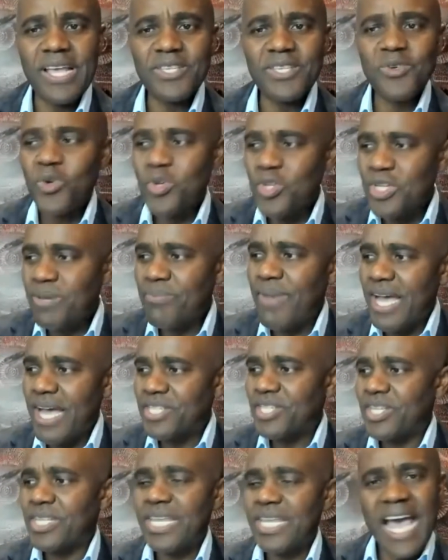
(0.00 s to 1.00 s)
So could you
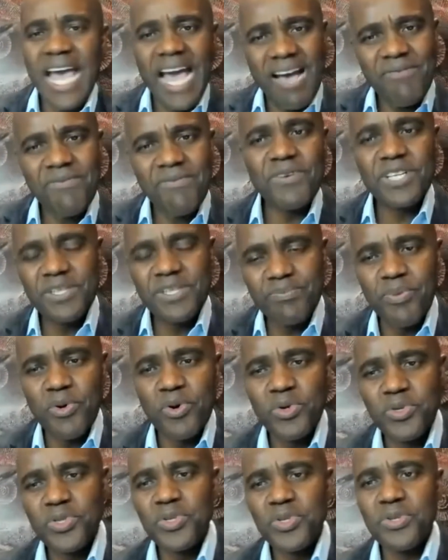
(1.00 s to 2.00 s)
imagine the average
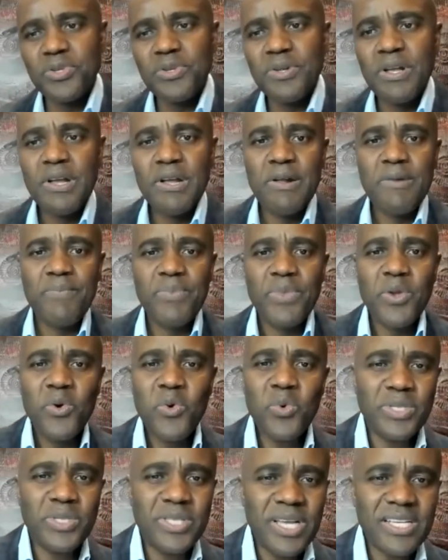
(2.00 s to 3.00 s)
person
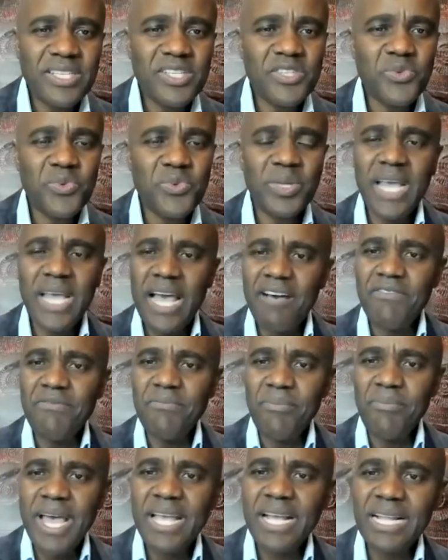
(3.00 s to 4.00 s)
who doesn't really have
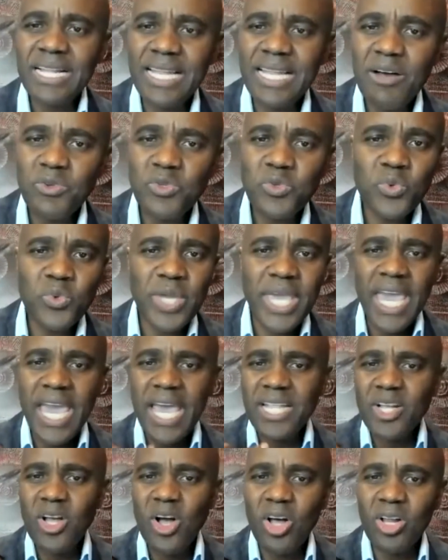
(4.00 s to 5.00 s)
my clout, who
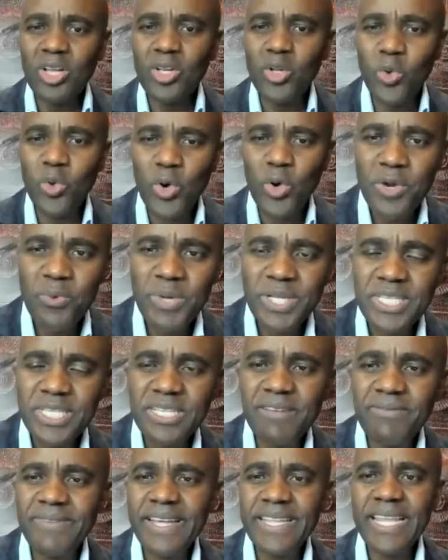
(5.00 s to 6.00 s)
can't call a lawyer when
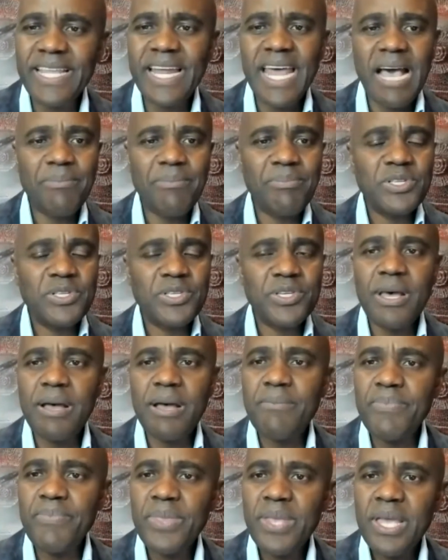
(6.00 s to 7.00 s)
stuff like that happened to
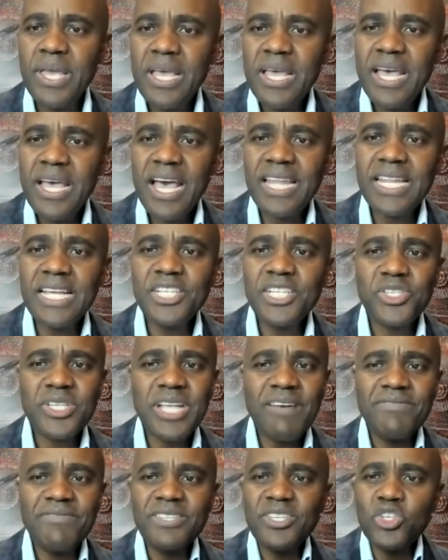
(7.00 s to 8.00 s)
them, and then just
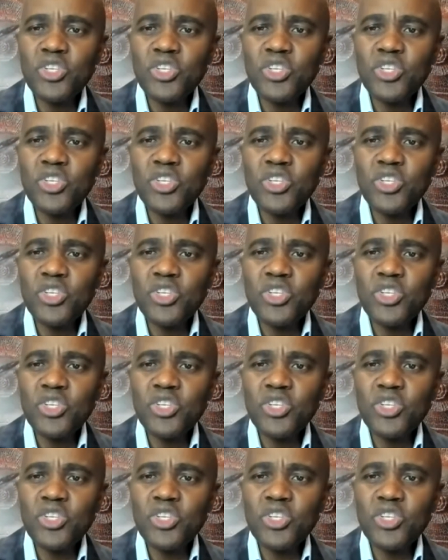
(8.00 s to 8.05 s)
have to